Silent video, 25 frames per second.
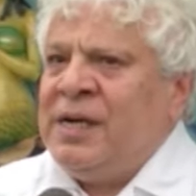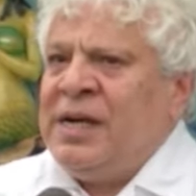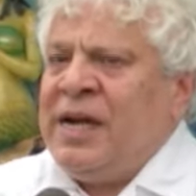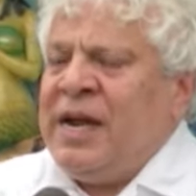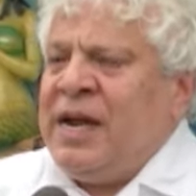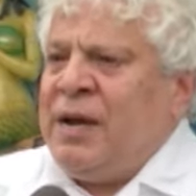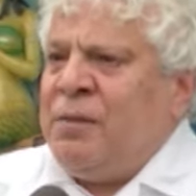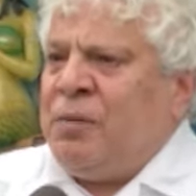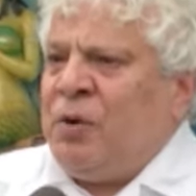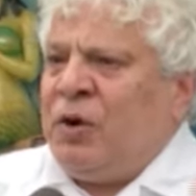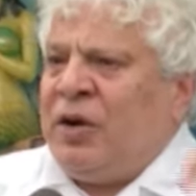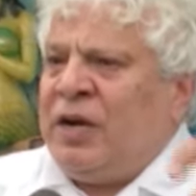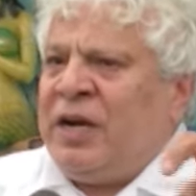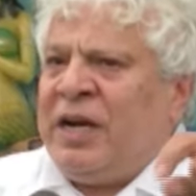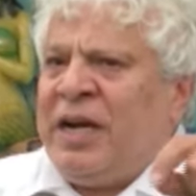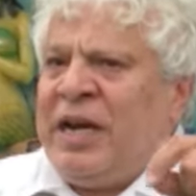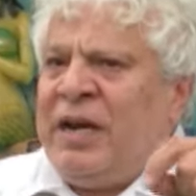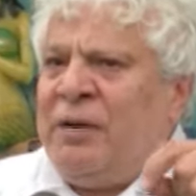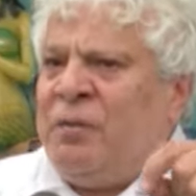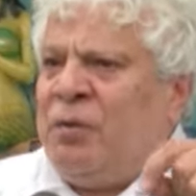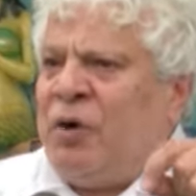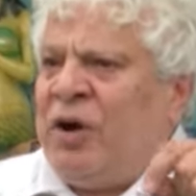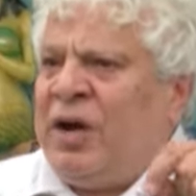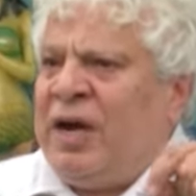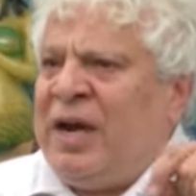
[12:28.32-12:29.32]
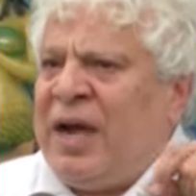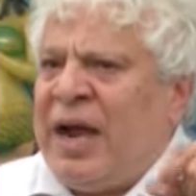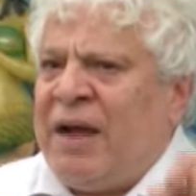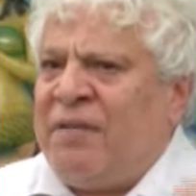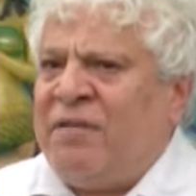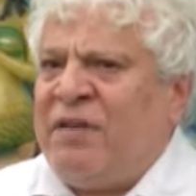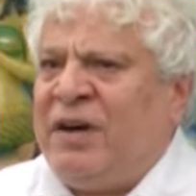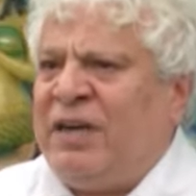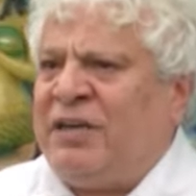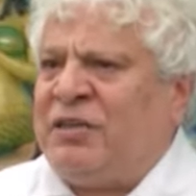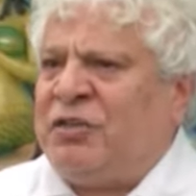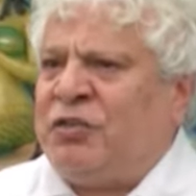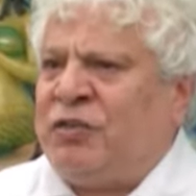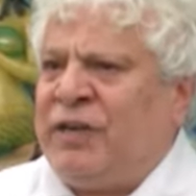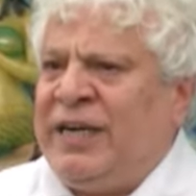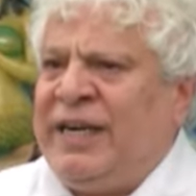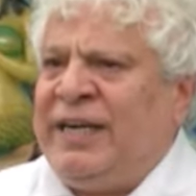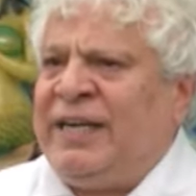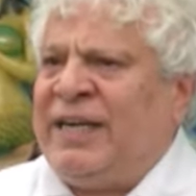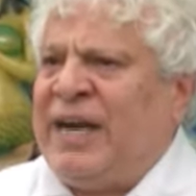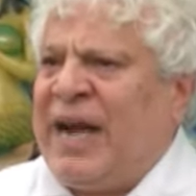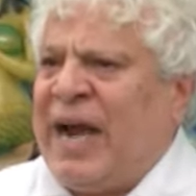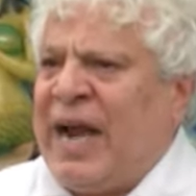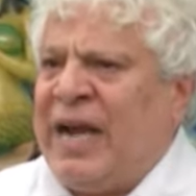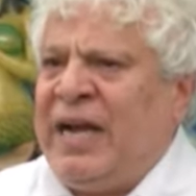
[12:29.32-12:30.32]
He would never
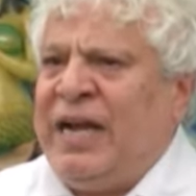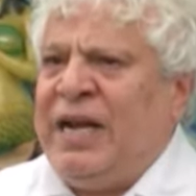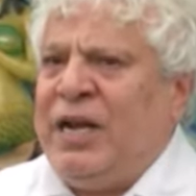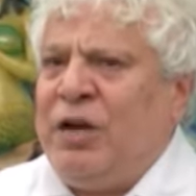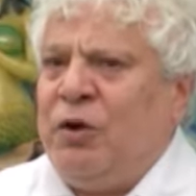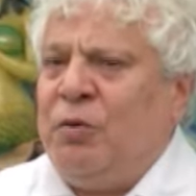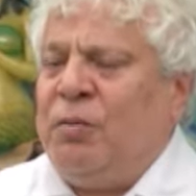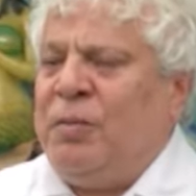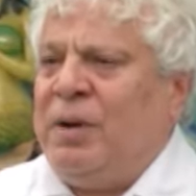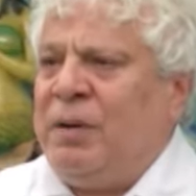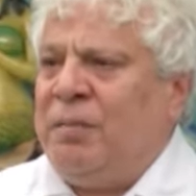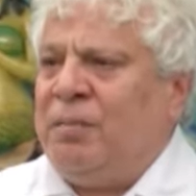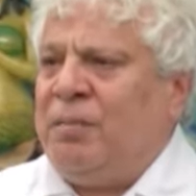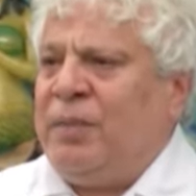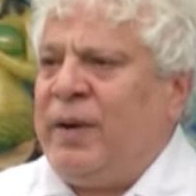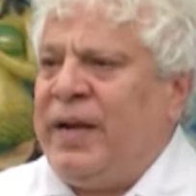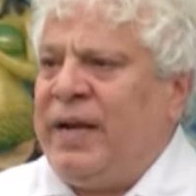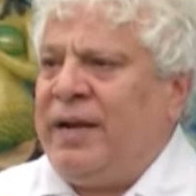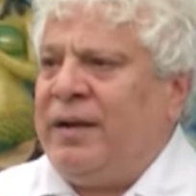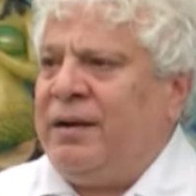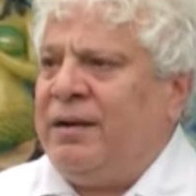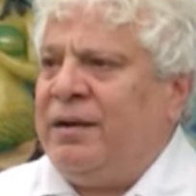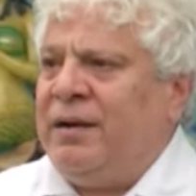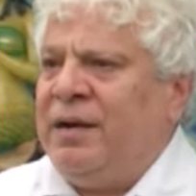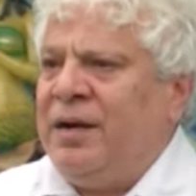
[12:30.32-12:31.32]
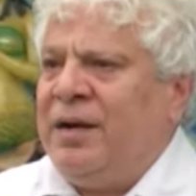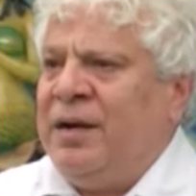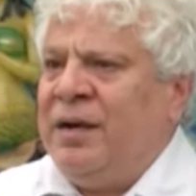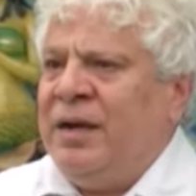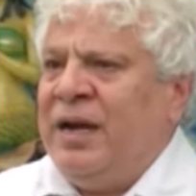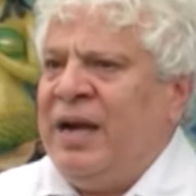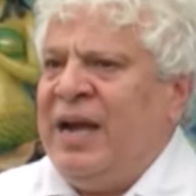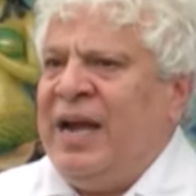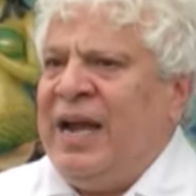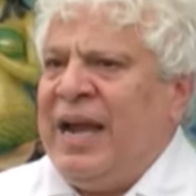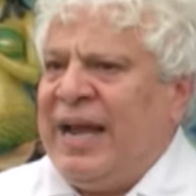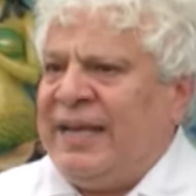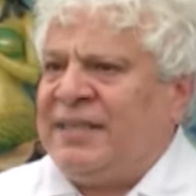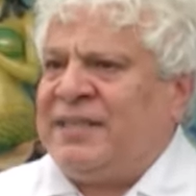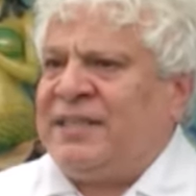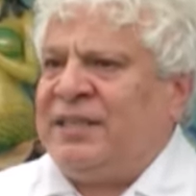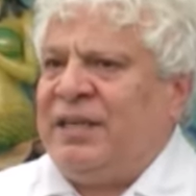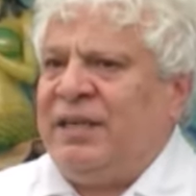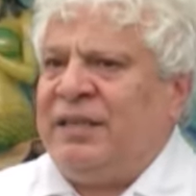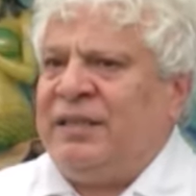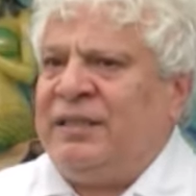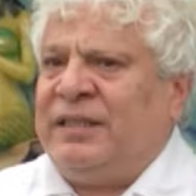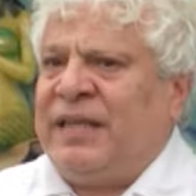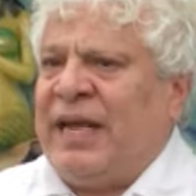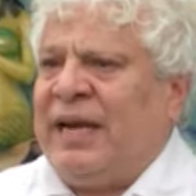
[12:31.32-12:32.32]
treat any human being
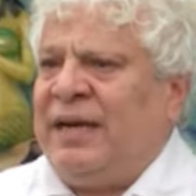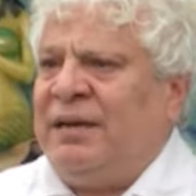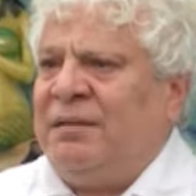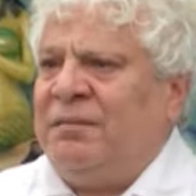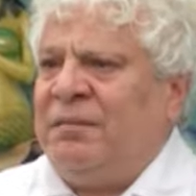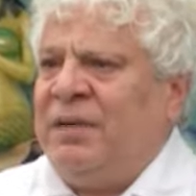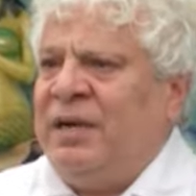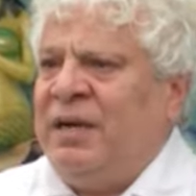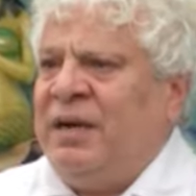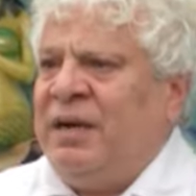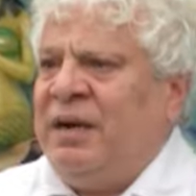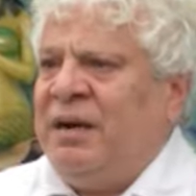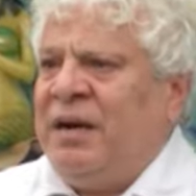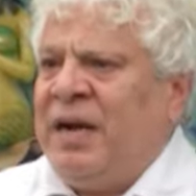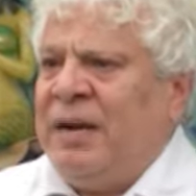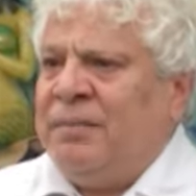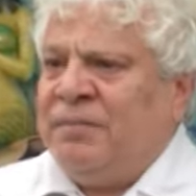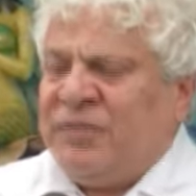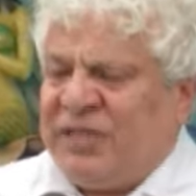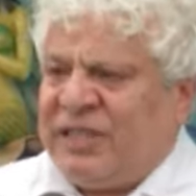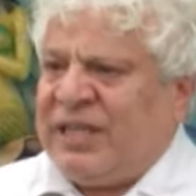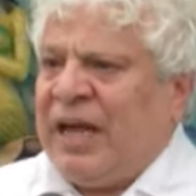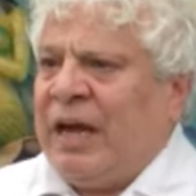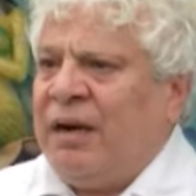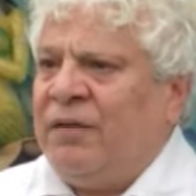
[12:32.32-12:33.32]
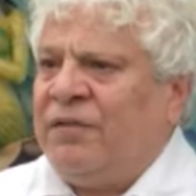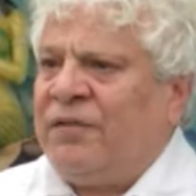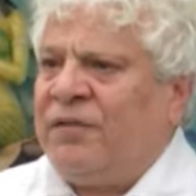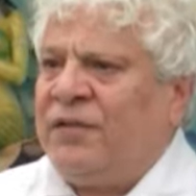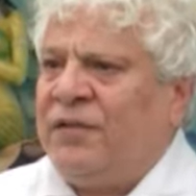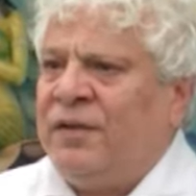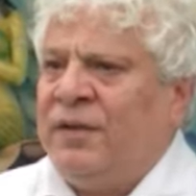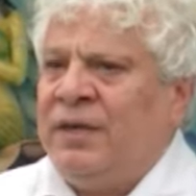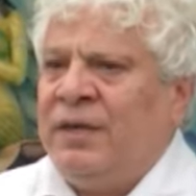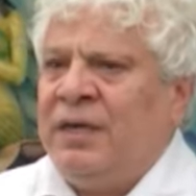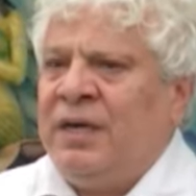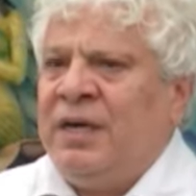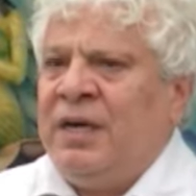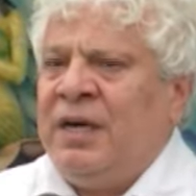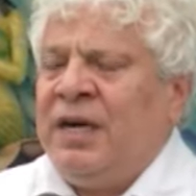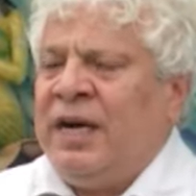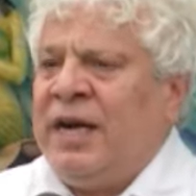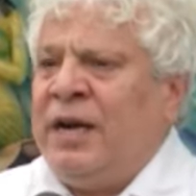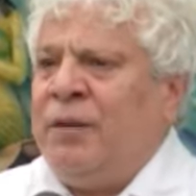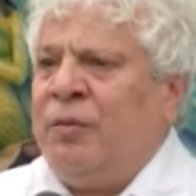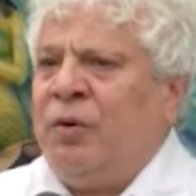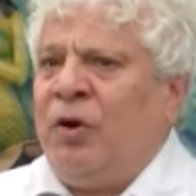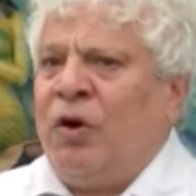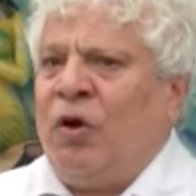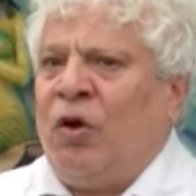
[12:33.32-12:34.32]
lesser than himself.
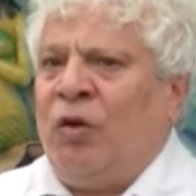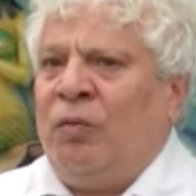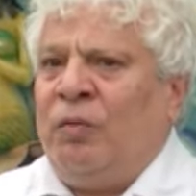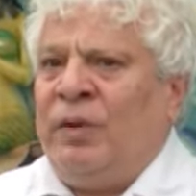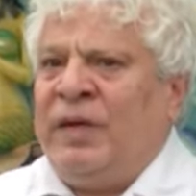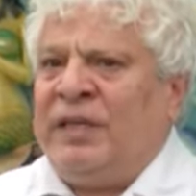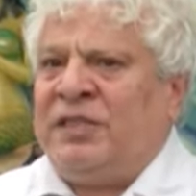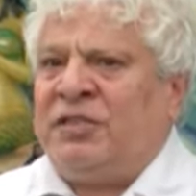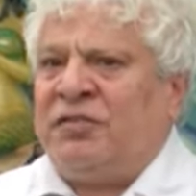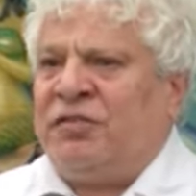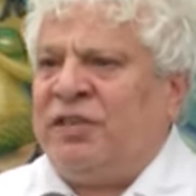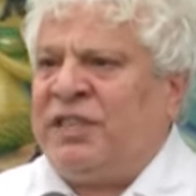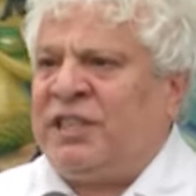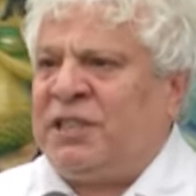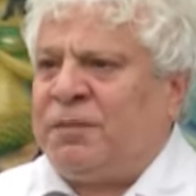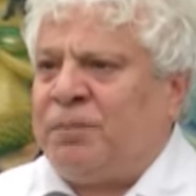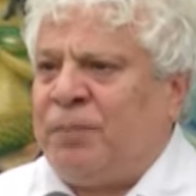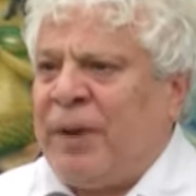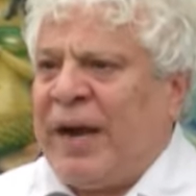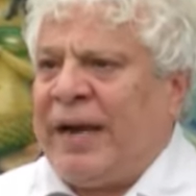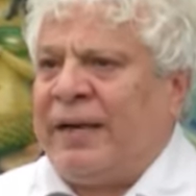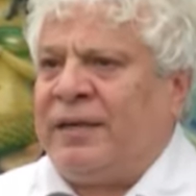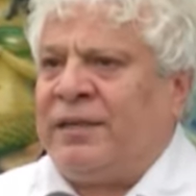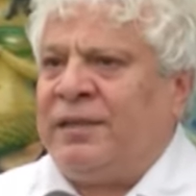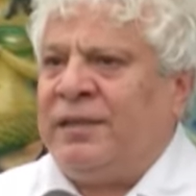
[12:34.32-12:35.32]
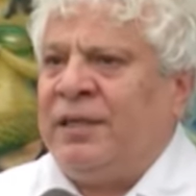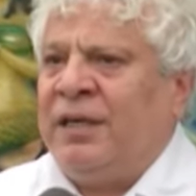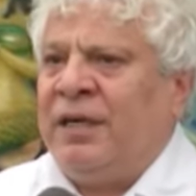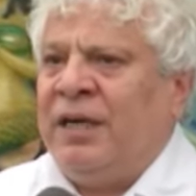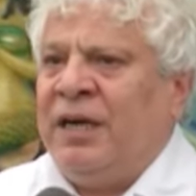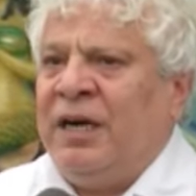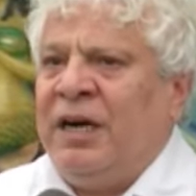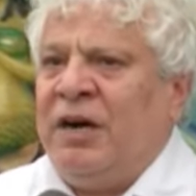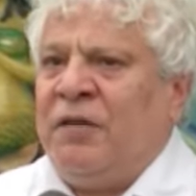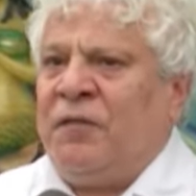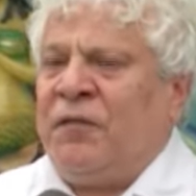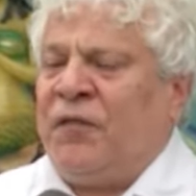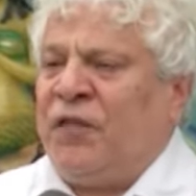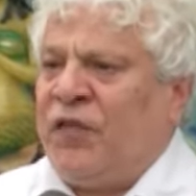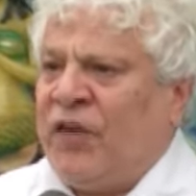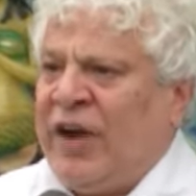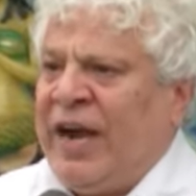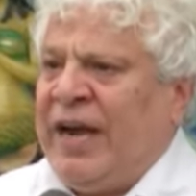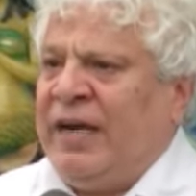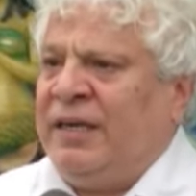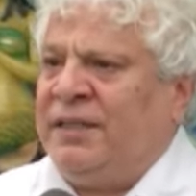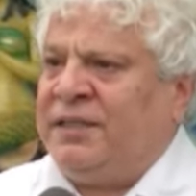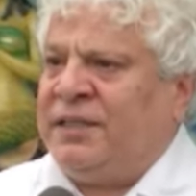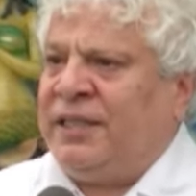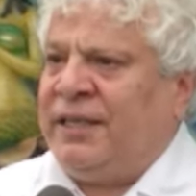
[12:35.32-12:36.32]
He would always respect a
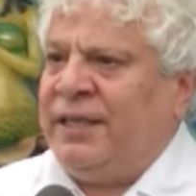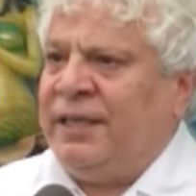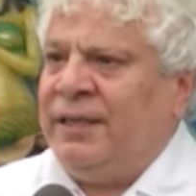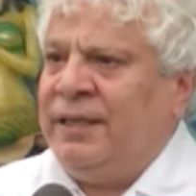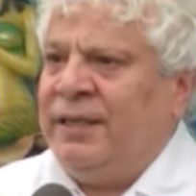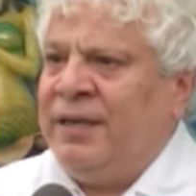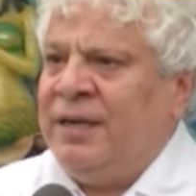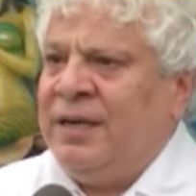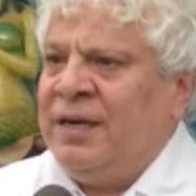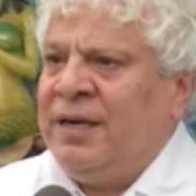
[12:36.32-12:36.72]
frailty.